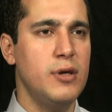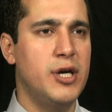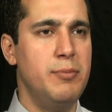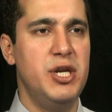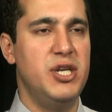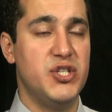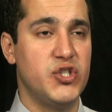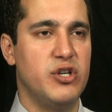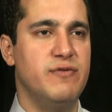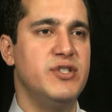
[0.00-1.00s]
community
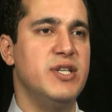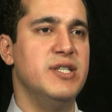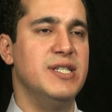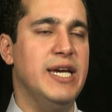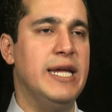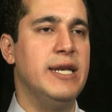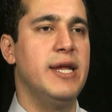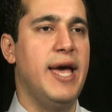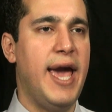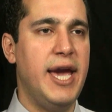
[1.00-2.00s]
services in
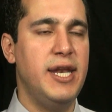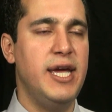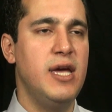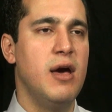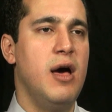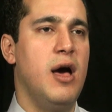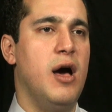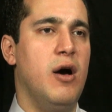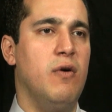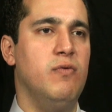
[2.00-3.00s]
Haiti.
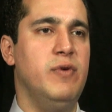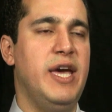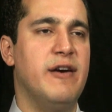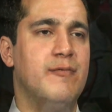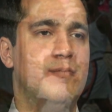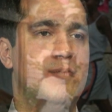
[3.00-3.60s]
We have